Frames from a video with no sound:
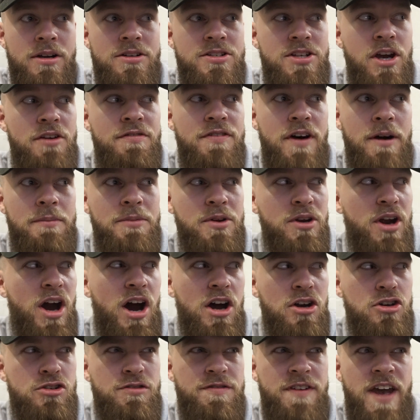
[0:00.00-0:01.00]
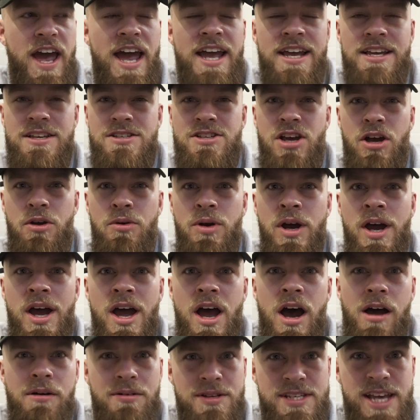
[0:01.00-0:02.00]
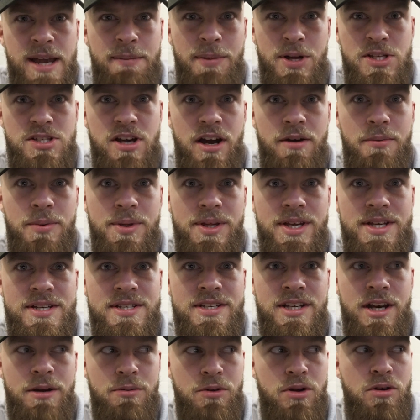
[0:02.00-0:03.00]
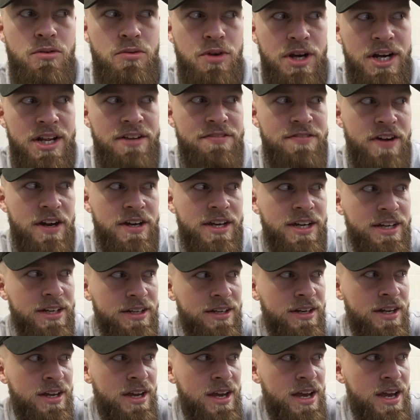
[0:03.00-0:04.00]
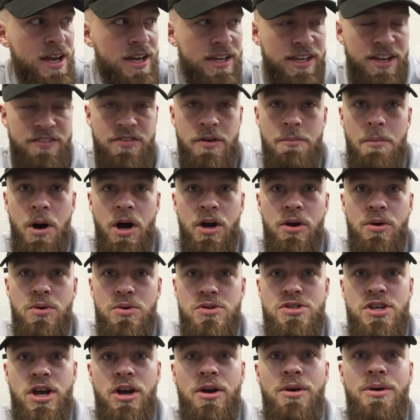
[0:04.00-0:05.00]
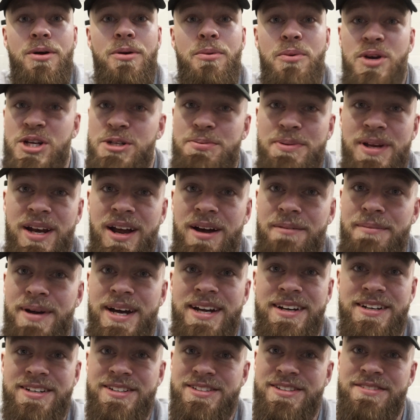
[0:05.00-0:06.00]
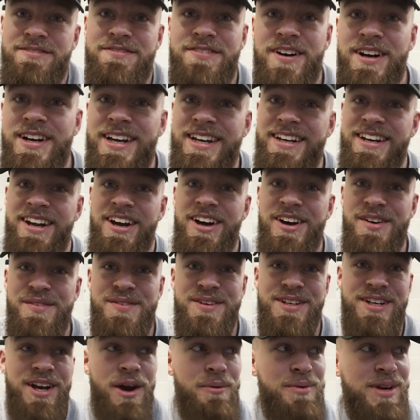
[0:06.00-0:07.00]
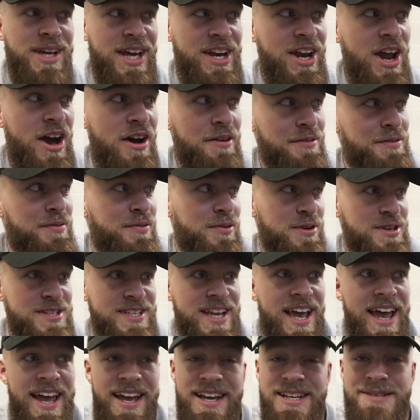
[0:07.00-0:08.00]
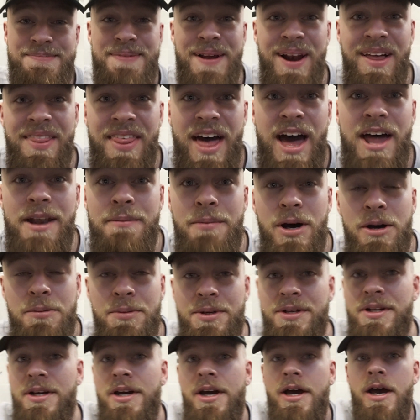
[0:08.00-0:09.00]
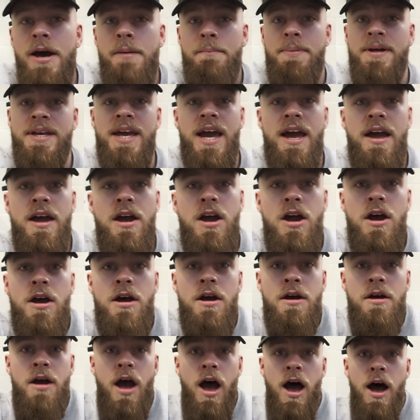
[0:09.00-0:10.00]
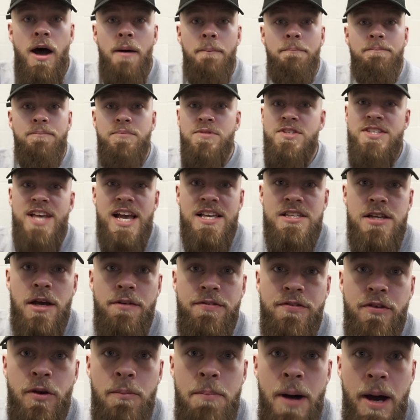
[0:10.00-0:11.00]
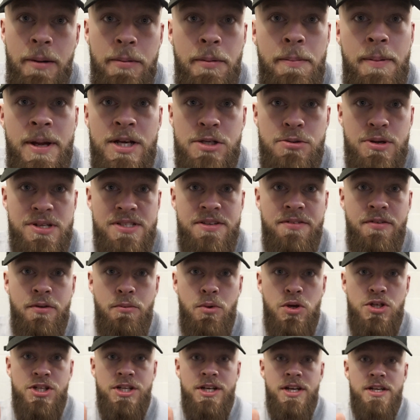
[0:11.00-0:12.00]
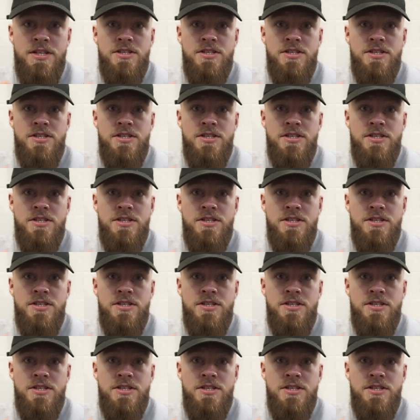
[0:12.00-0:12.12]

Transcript: So far I'm doing 100 for 8, so I'm going to take my time with this, and I'm going to really fucking give it my all. So wish me luck, man, because I'm fucking nervous. You know when you get nervous for a set? It's a bit like that at the moment. But yeah, set up for a barbell bench press. If you're watching